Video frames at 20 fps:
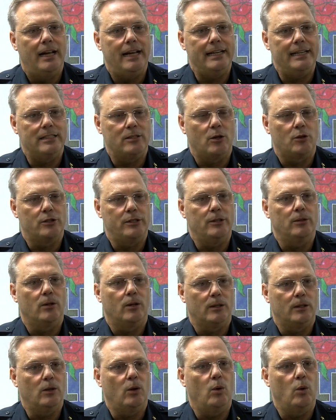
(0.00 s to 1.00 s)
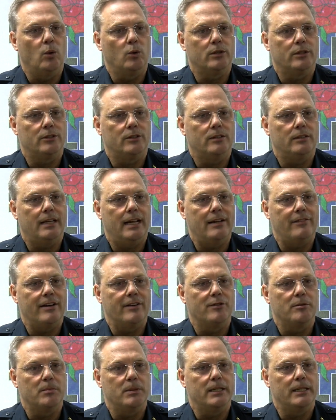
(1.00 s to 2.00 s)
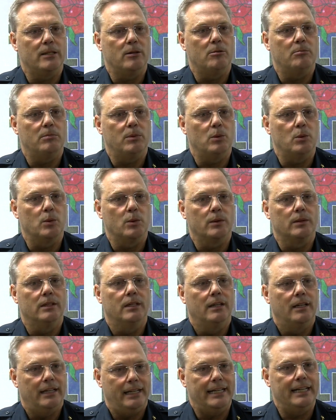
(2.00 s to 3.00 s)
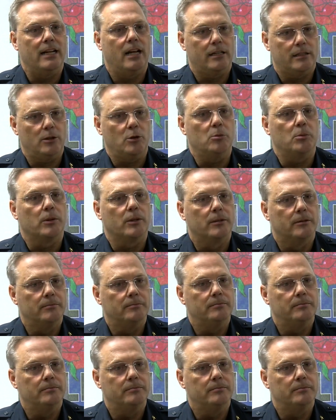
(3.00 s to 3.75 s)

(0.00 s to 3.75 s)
And it's our still our goal to, to have everybody on board in October.